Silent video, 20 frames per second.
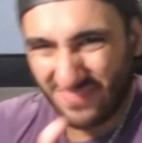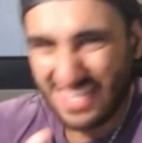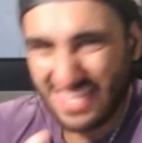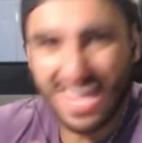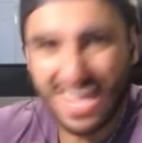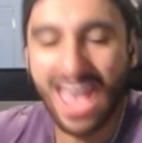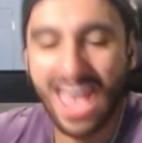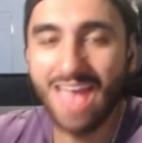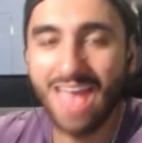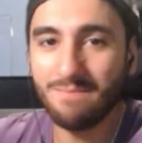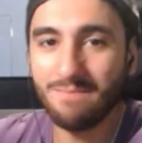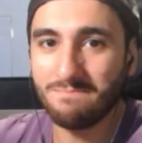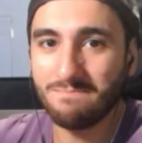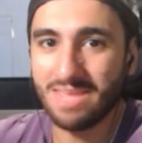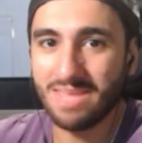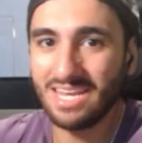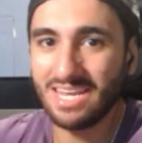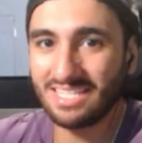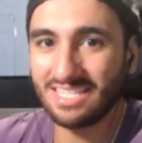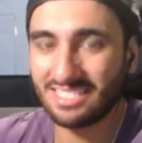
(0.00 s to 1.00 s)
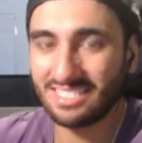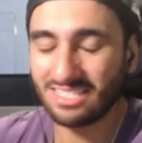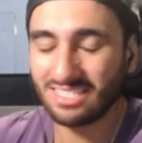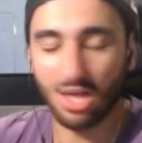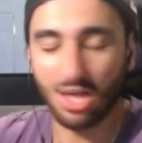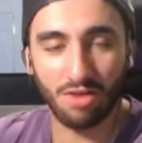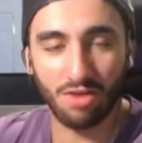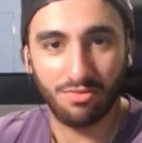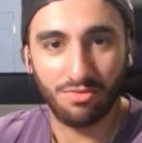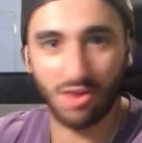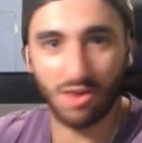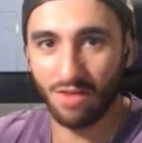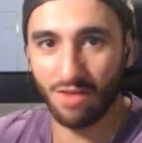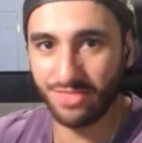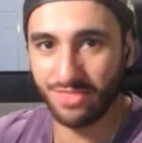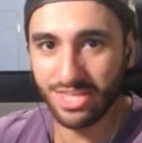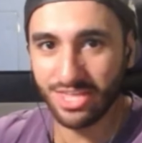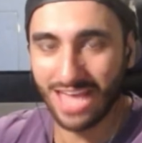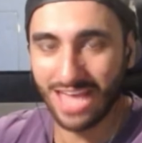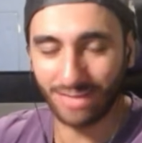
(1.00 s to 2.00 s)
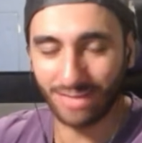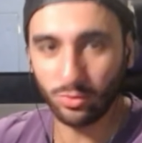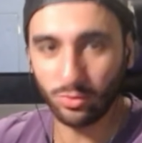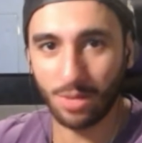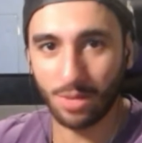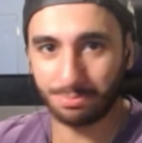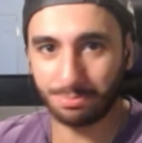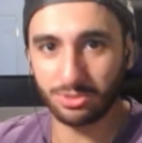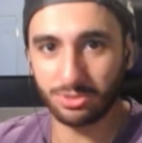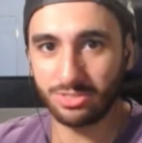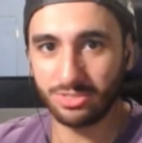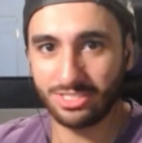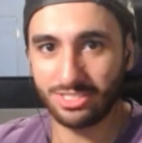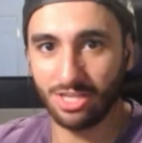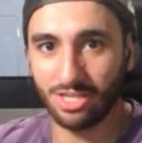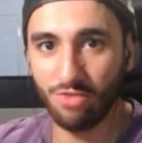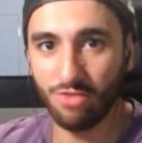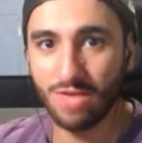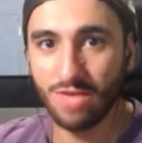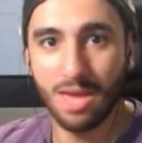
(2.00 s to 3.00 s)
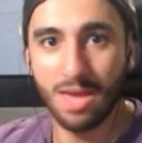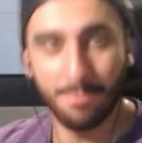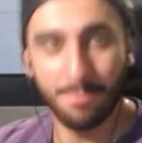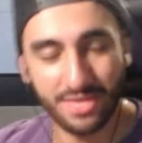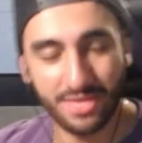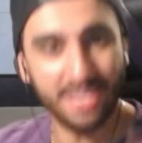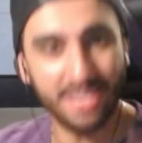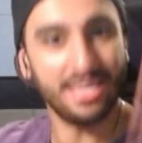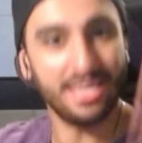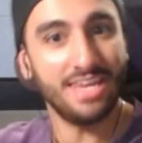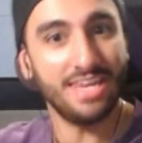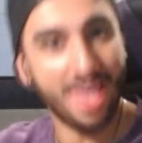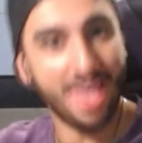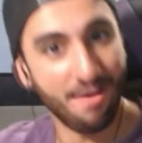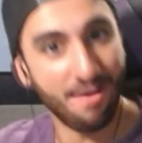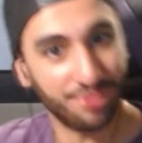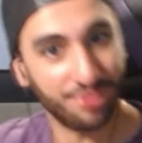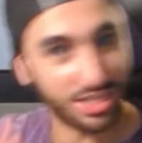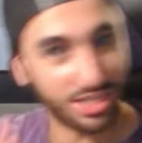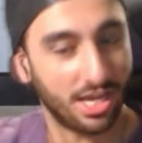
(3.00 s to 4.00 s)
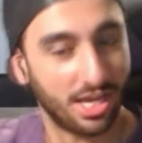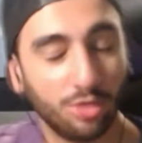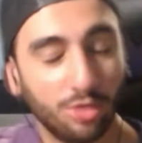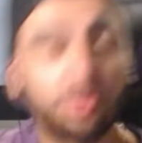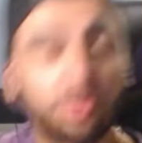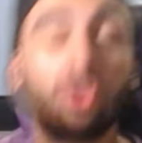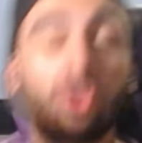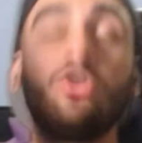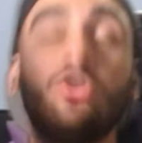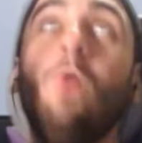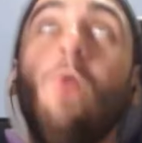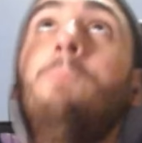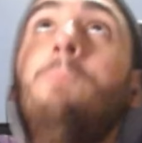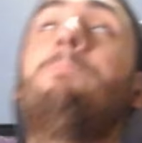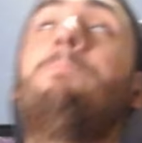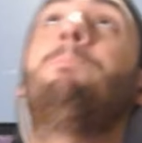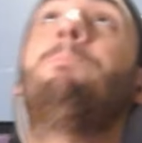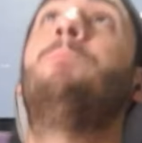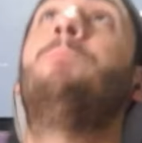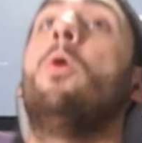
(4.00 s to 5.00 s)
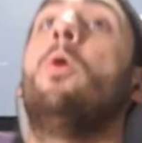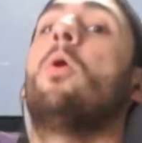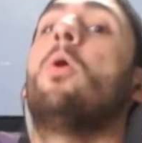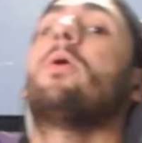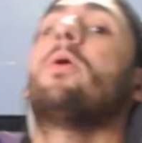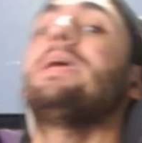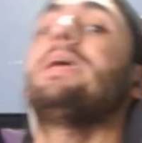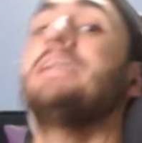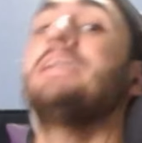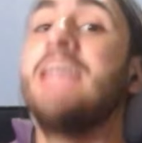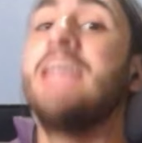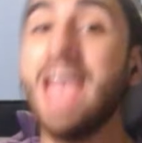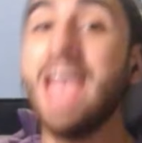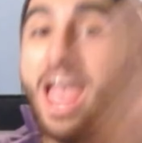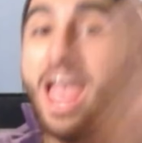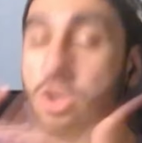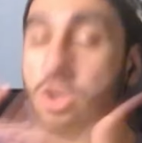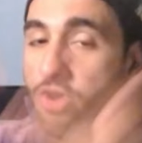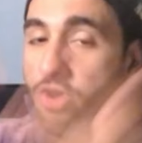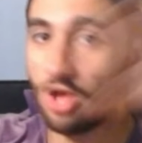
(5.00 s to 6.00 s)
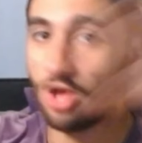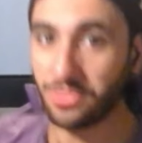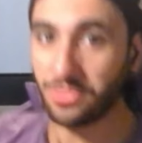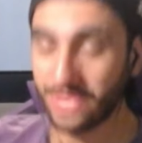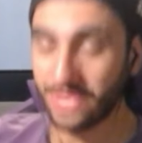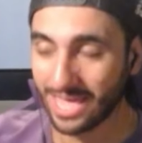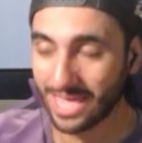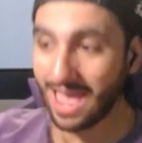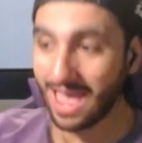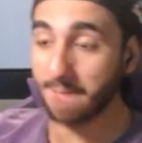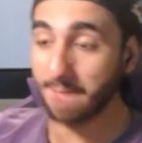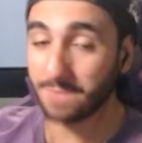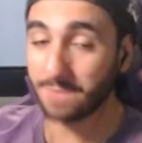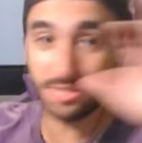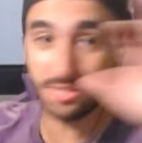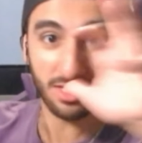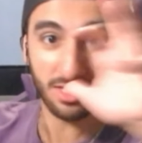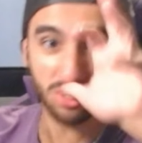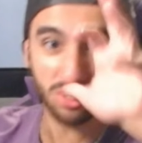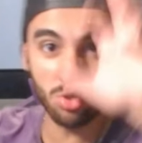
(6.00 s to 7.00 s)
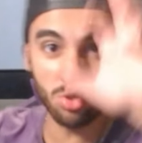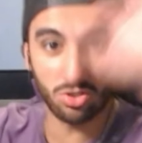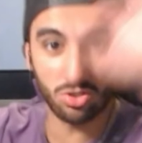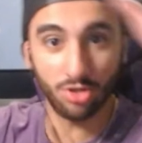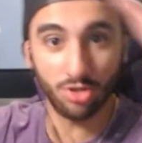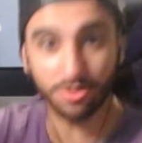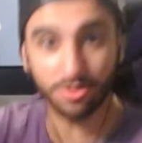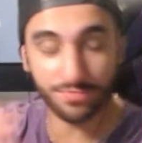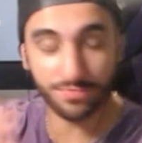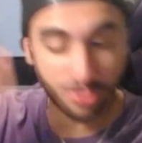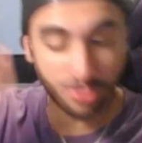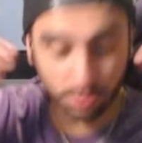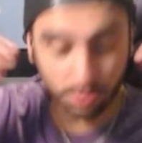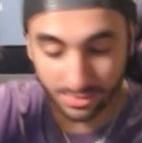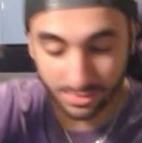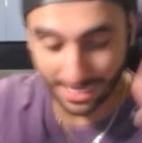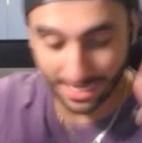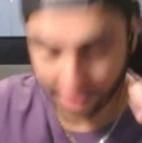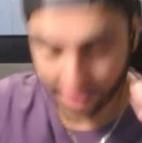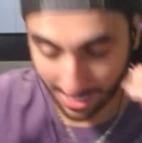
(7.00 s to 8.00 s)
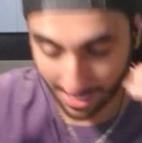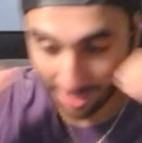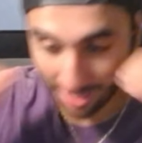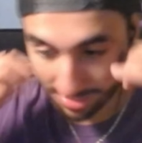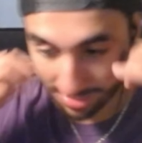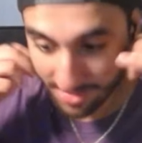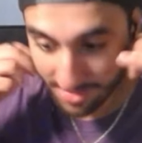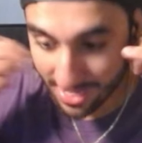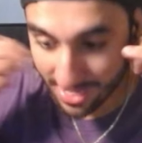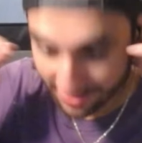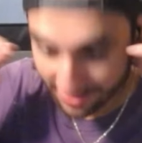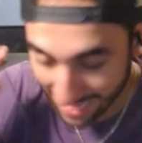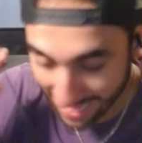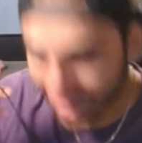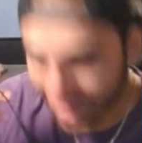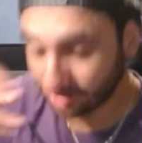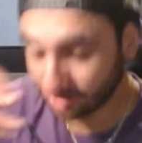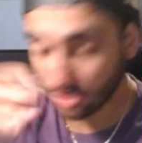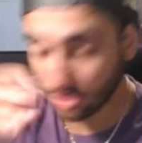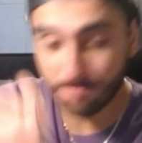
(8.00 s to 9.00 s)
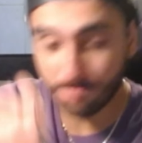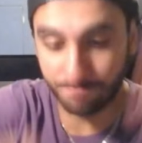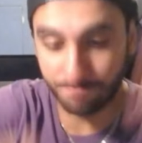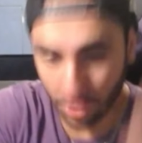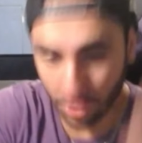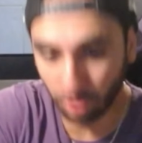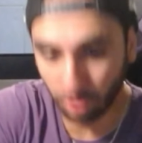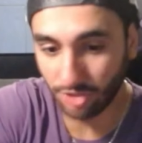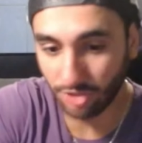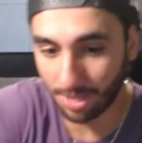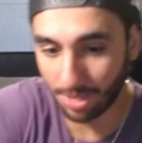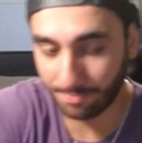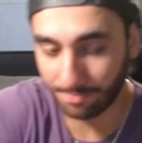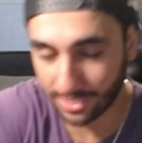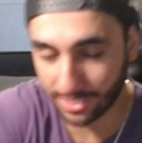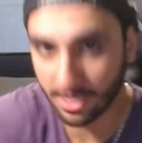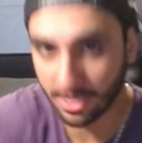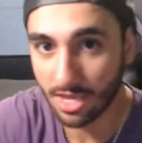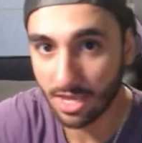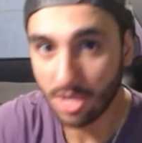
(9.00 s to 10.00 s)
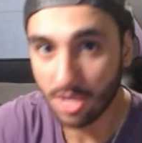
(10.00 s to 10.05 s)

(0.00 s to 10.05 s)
10 minutes of the actual episode itself. But then again, everything else was so boring and nothing happened. Like, you could have used that time to actually build up, like,